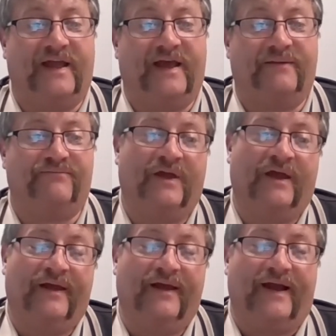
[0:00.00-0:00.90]
And
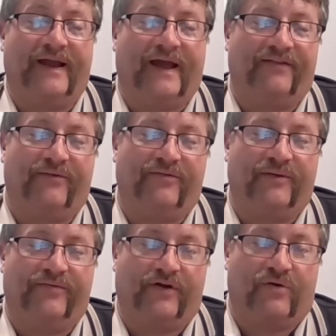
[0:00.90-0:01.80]
again, the,
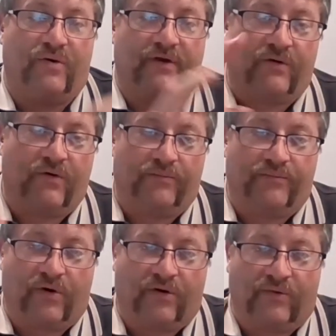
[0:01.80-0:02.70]
the, the, quote unquote
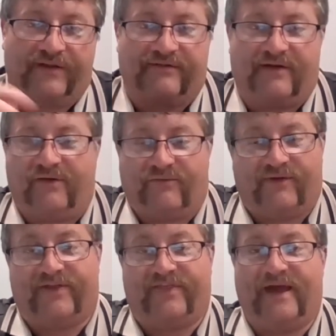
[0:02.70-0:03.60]
poor ones aren't
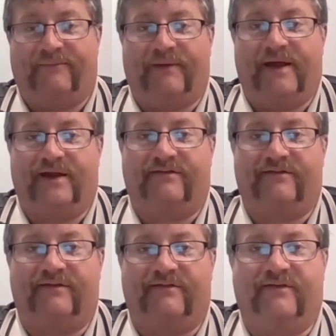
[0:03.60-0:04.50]
really that bad. It's
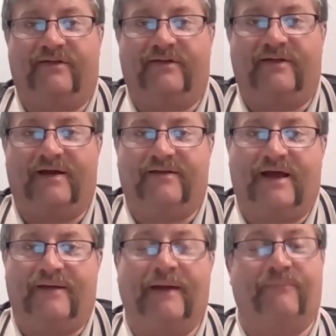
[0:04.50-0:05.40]
just the,
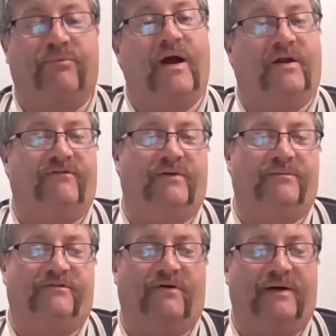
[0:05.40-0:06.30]
I, am not proud of them.
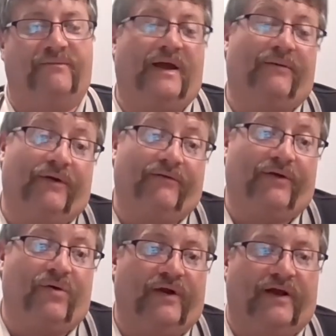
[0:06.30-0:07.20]
So I'm, I'm
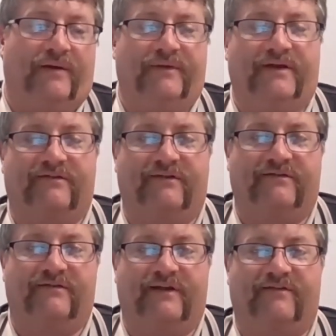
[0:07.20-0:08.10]
re-recording them. It's
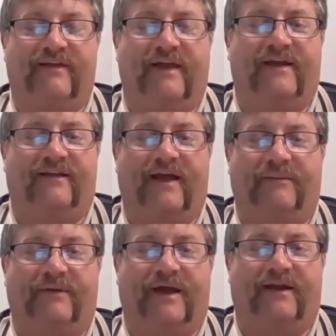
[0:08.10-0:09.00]
just, it's taking
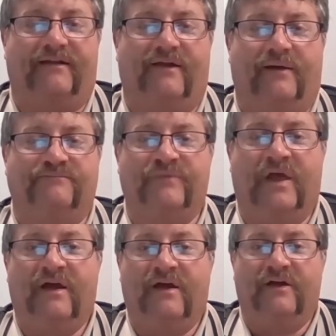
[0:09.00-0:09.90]
time to get it done.
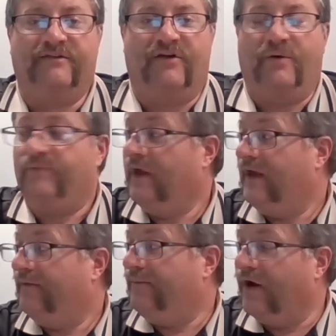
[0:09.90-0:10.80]
So
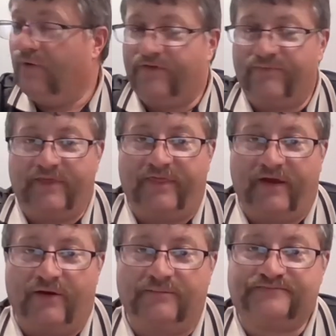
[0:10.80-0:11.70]
bear with me
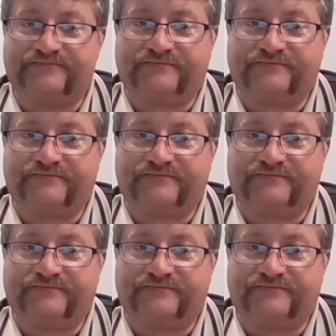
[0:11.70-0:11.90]
there.